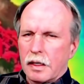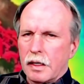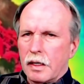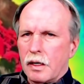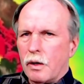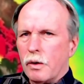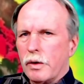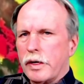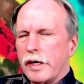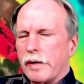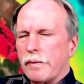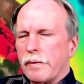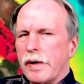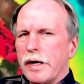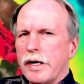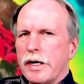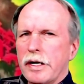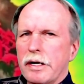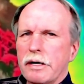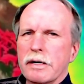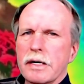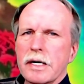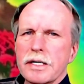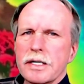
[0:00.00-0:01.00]
Okay, right
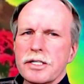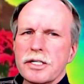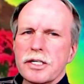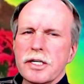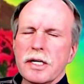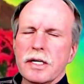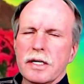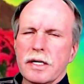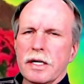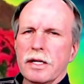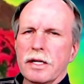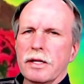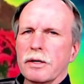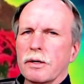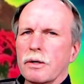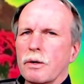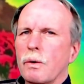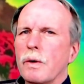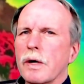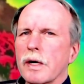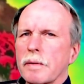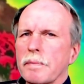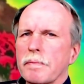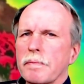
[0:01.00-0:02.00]
here I see another
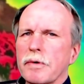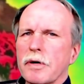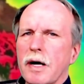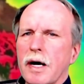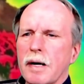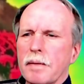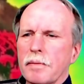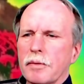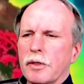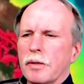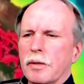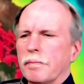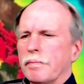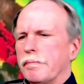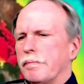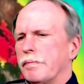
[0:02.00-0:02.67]
quick problem.